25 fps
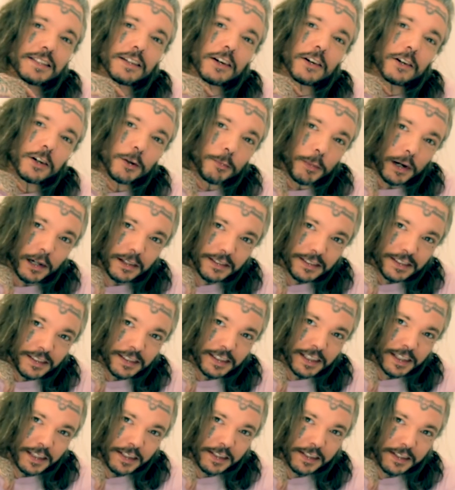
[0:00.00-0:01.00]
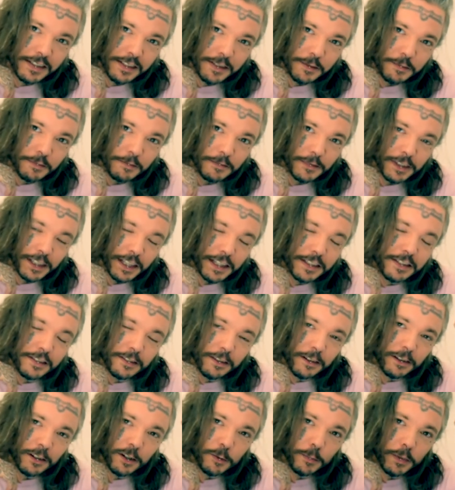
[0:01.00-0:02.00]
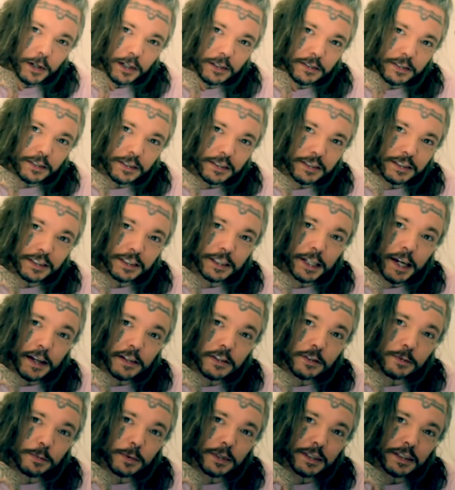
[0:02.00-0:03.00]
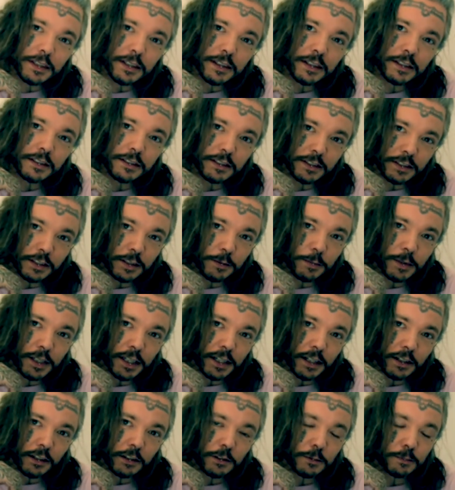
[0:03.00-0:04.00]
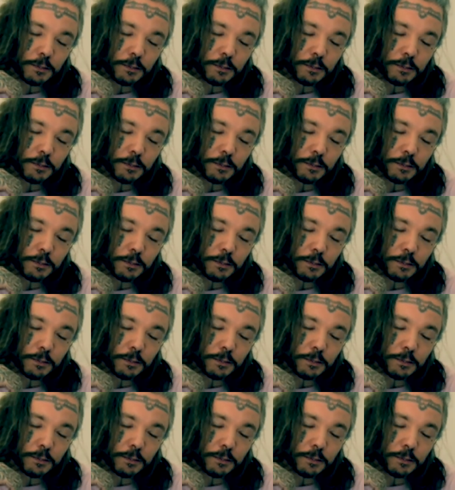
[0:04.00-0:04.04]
talk about this. Let's talk about GHB GBL.